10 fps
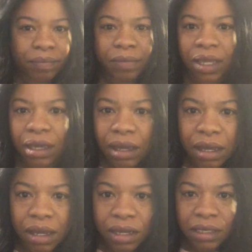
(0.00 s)

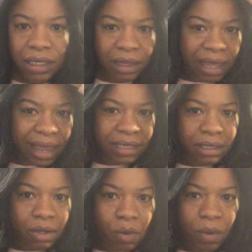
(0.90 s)
because
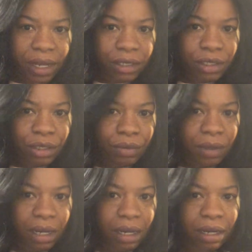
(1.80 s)
that's going to
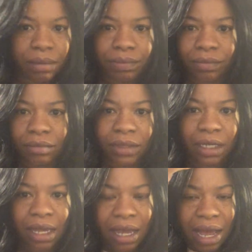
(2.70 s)

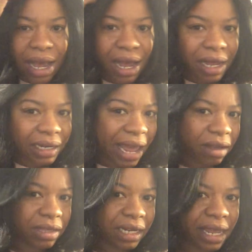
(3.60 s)

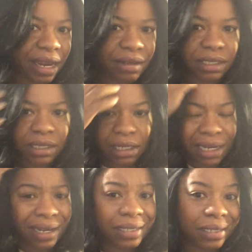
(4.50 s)
allow the layers to,
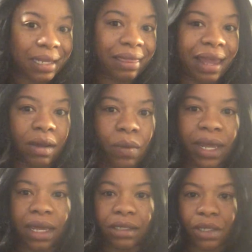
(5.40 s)
and this is synthetic
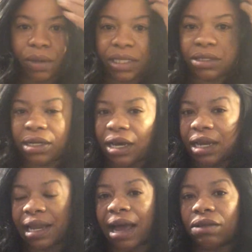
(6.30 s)
wig, so it's gonna
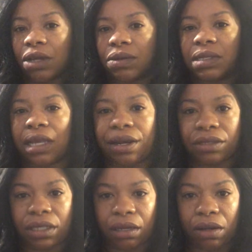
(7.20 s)
allow those
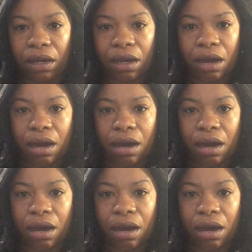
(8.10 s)
layers to look